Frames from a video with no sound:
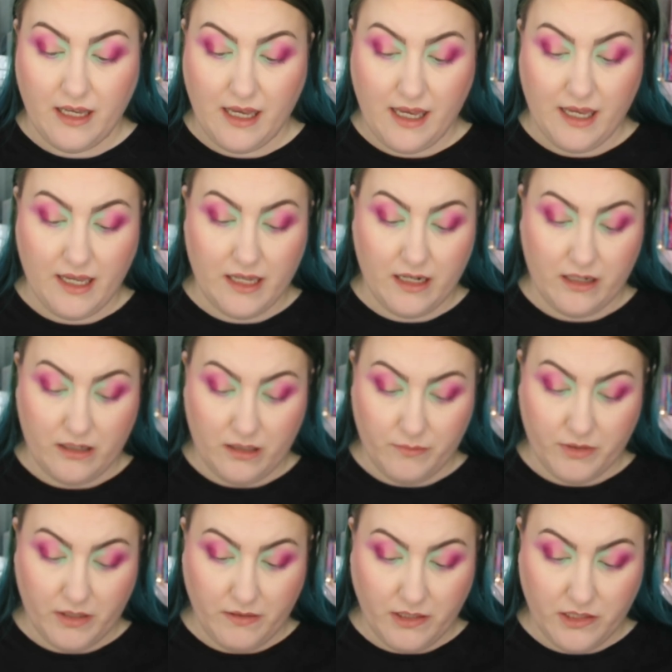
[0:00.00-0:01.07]
and I'm
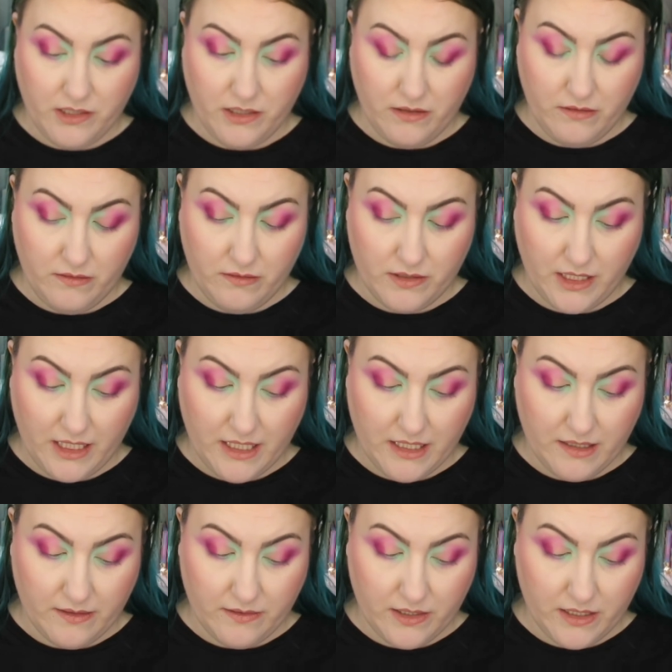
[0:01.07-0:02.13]
going to take
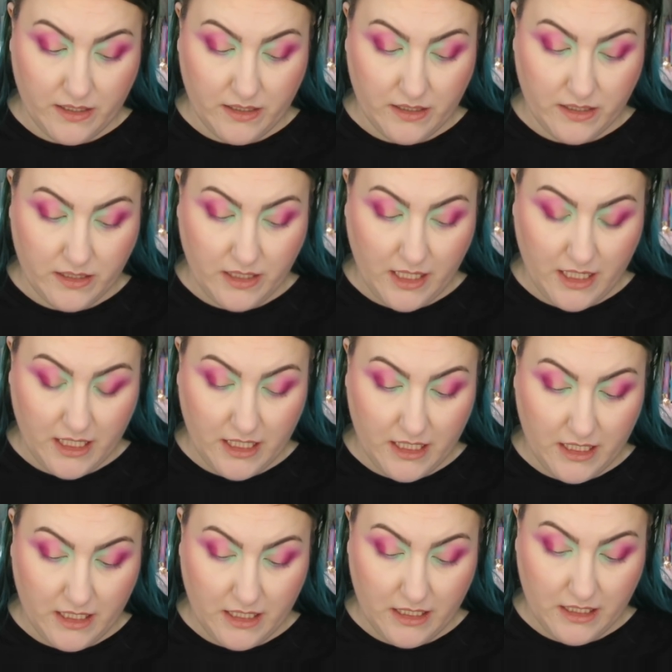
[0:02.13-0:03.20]
the
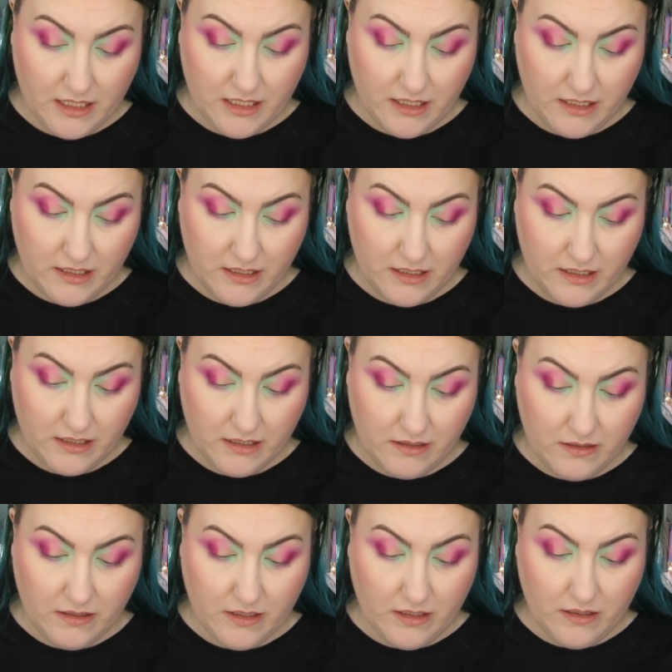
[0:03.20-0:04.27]
shade.
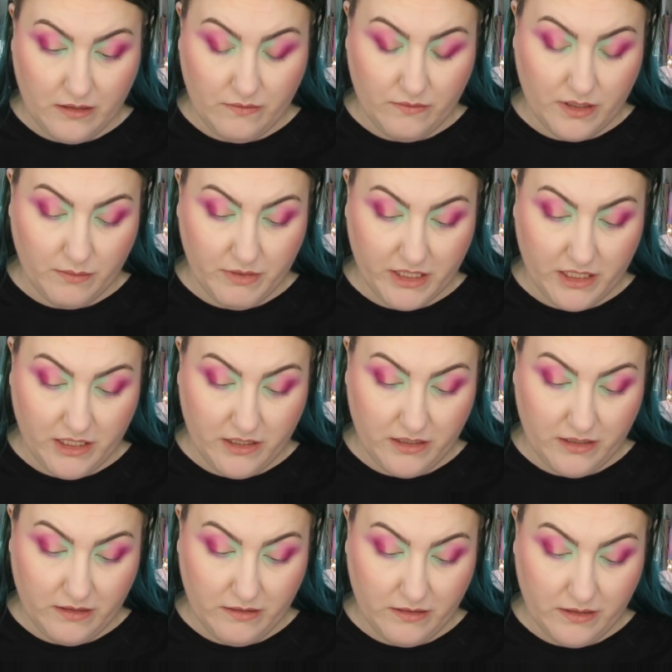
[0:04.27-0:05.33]
What am I going to
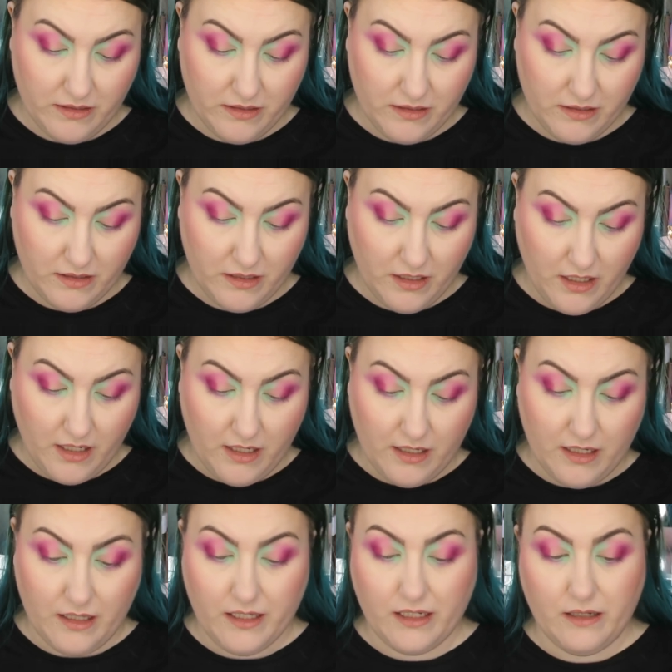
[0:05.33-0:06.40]
do?
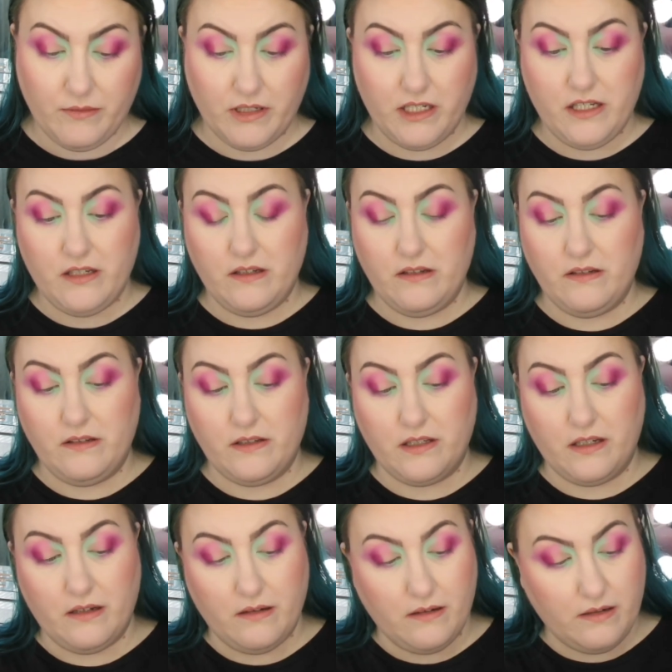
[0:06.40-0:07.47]
I think I'm going to use
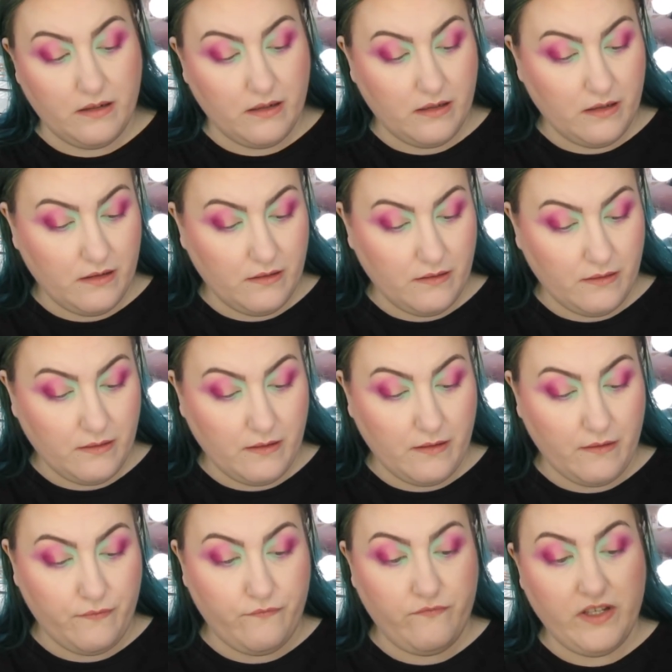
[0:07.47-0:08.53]

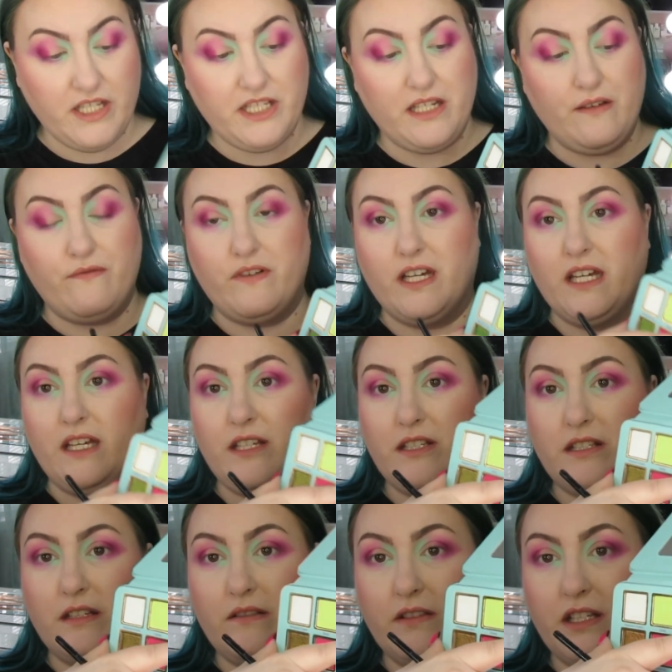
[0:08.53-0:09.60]
Fizzy
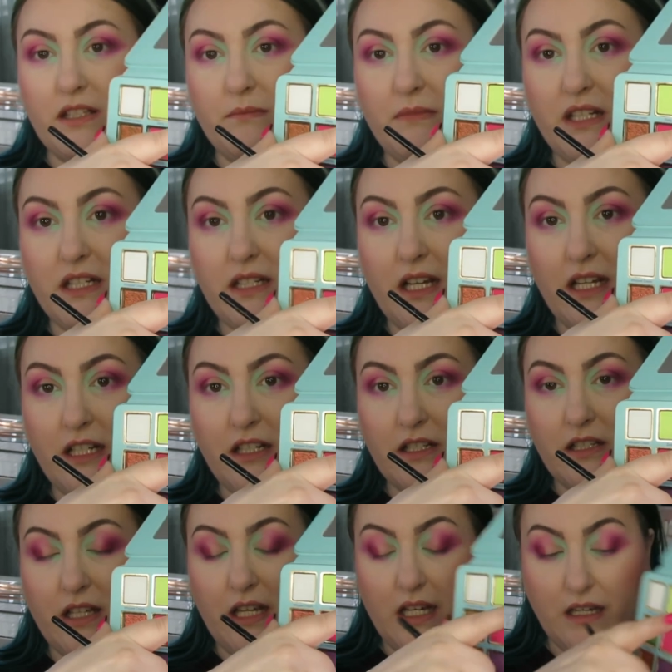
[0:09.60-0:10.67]
first, this mint shade
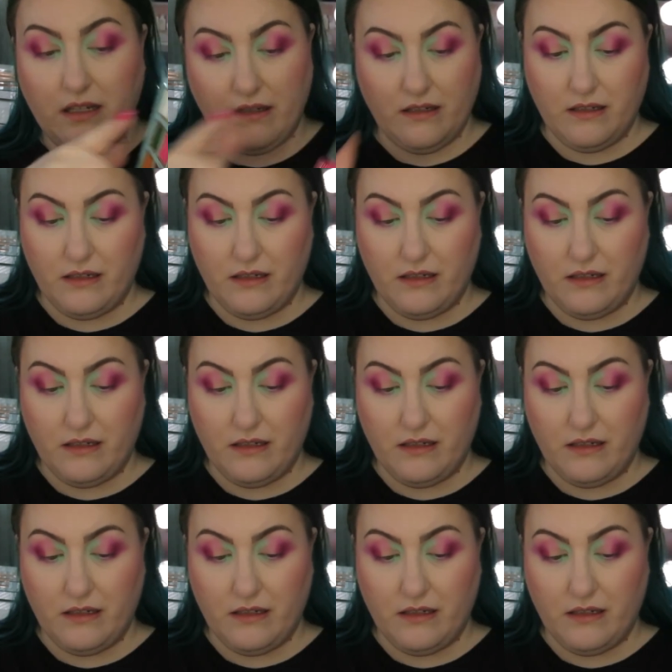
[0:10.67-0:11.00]
just here.